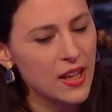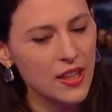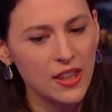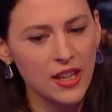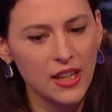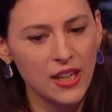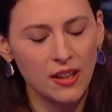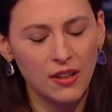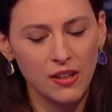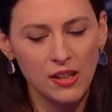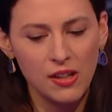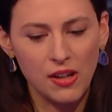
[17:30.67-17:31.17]
I
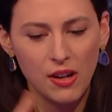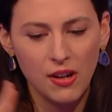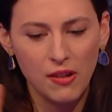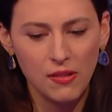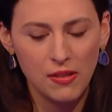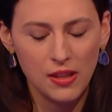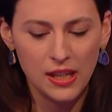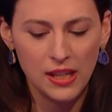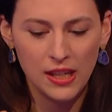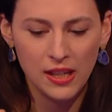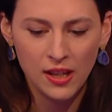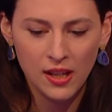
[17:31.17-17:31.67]
think, you know,
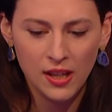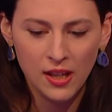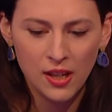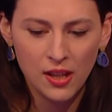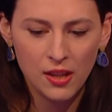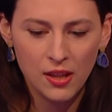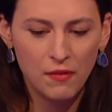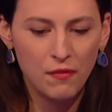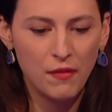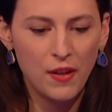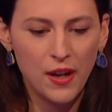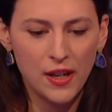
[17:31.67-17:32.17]

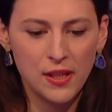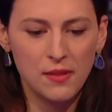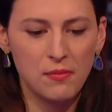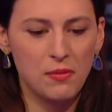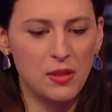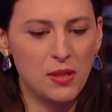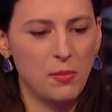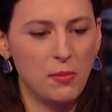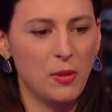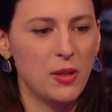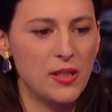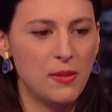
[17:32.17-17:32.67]
the first
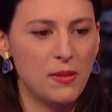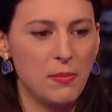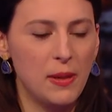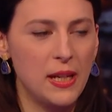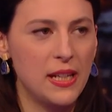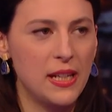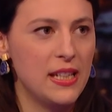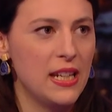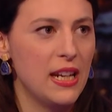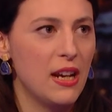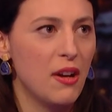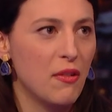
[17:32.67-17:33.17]

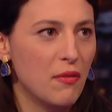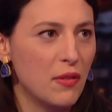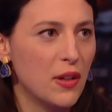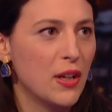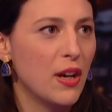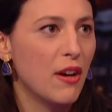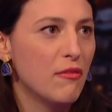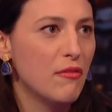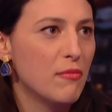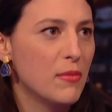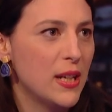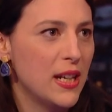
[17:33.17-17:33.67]
responsibility of a
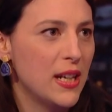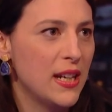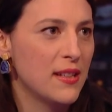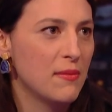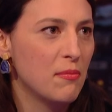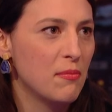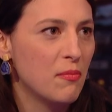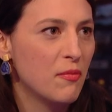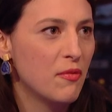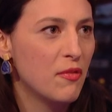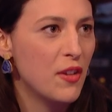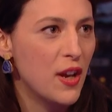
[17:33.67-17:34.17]
government is
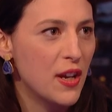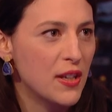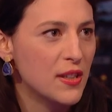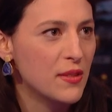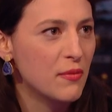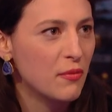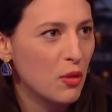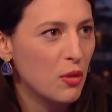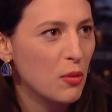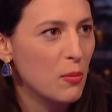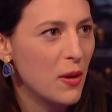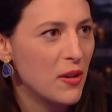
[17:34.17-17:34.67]
first
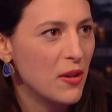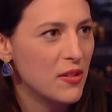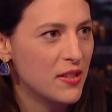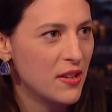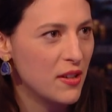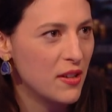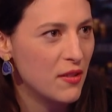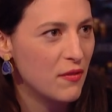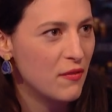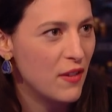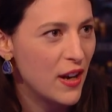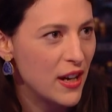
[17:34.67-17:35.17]
and foremost
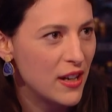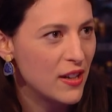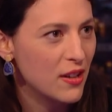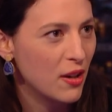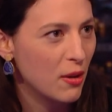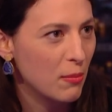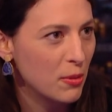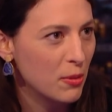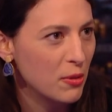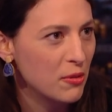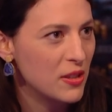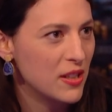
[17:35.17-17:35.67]
to defend
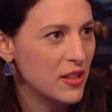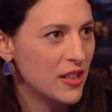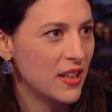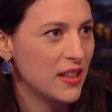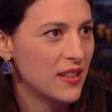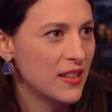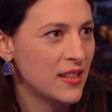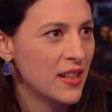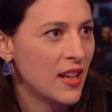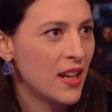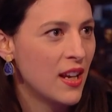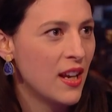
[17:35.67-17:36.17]
our
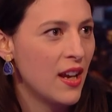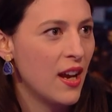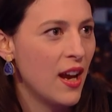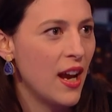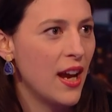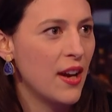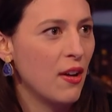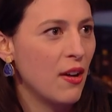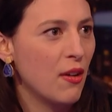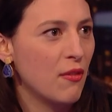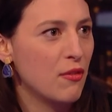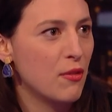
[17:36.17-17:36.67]
borders.
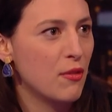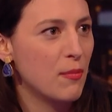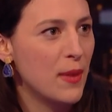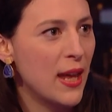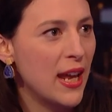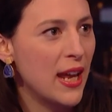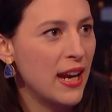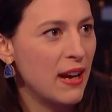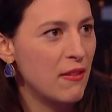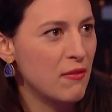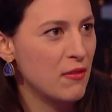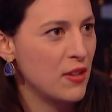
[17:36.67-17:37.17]
And from
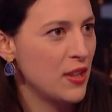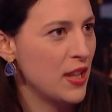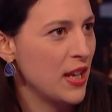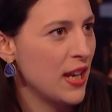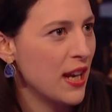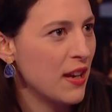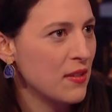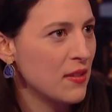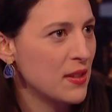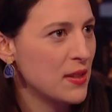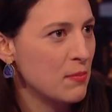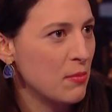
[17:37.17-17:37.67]
that, everything
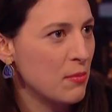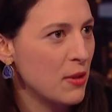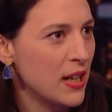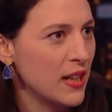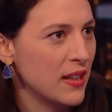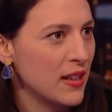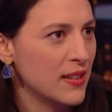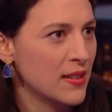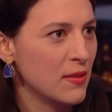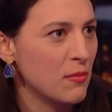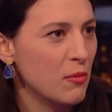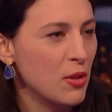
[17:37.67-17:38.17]
else
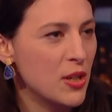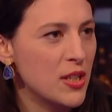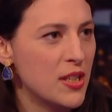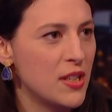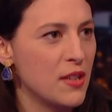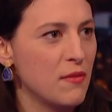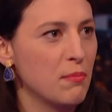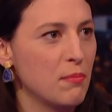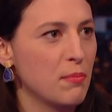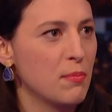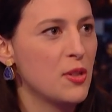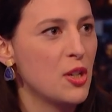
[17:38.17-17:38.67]
springs. And once
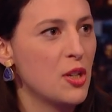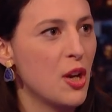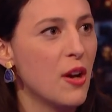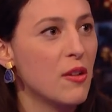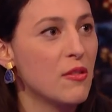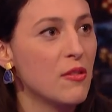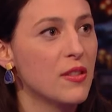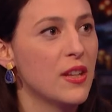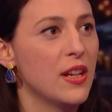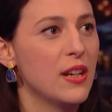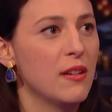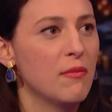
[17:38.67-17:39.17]
you've
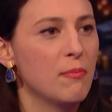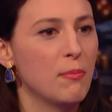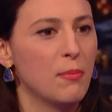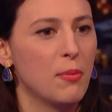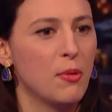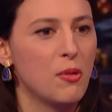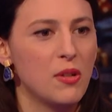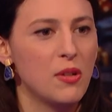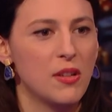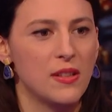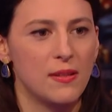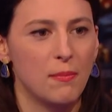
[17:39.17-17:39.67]
shown that
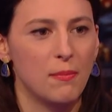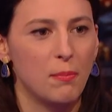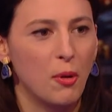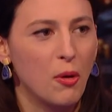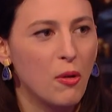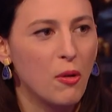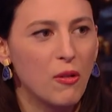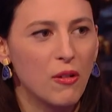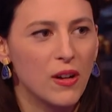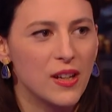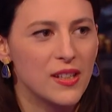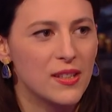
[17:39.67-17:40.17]
borders are
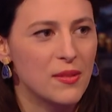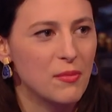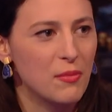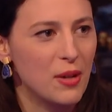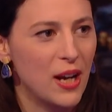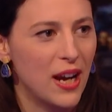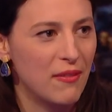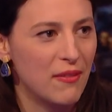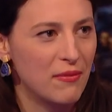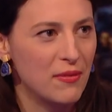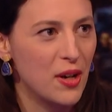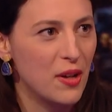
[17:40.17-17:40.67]
porous and we
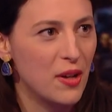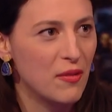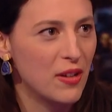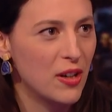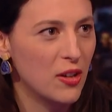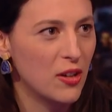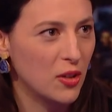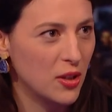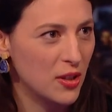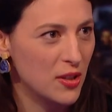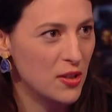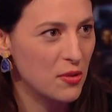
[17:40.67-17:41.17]
have no
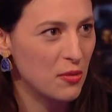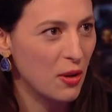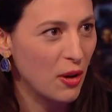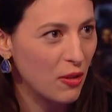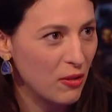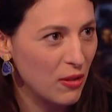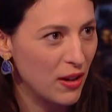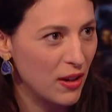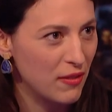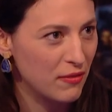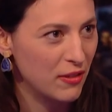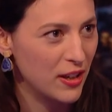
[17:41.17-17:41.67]
real
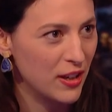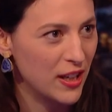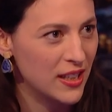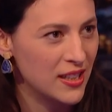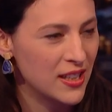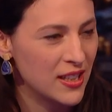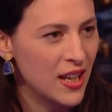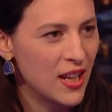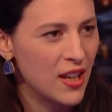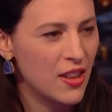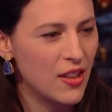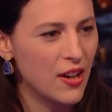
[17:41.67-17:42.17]
control over it,
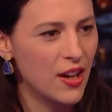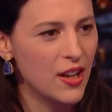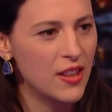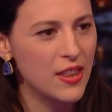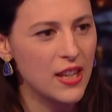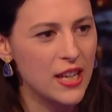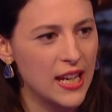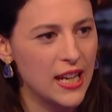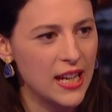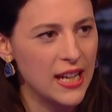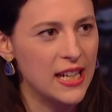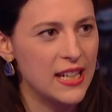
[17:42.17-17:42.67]
then I
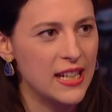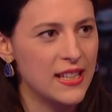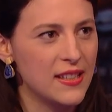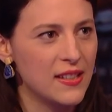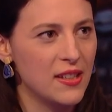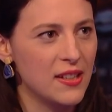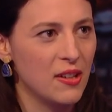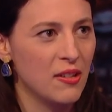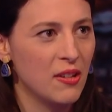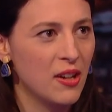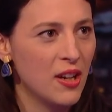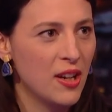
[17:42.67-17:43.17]
think it leads
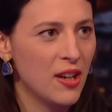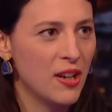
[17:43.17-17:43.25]
to